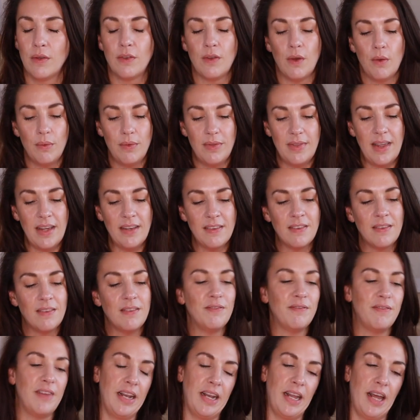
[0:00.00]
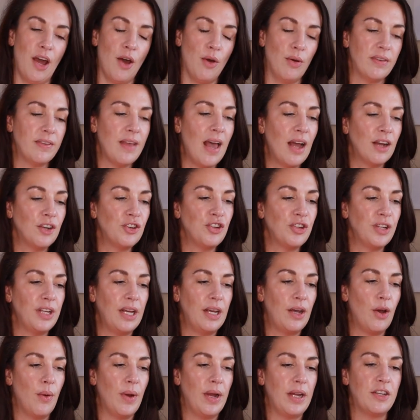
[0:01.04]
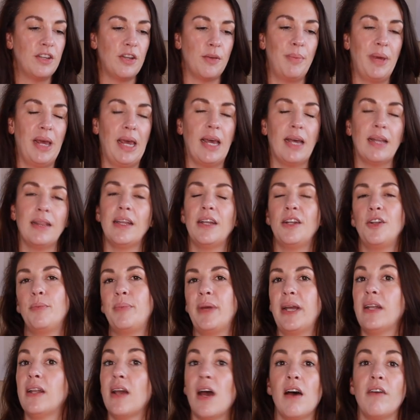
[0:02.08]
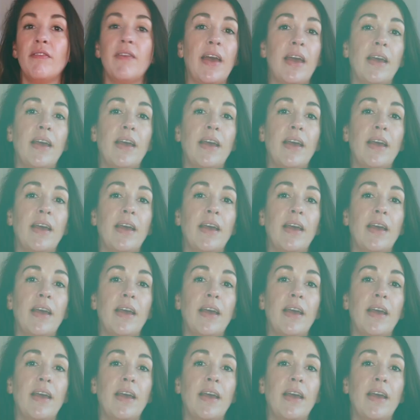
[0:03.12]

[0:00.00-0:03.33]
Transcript: So this video is actually going to be a little bit of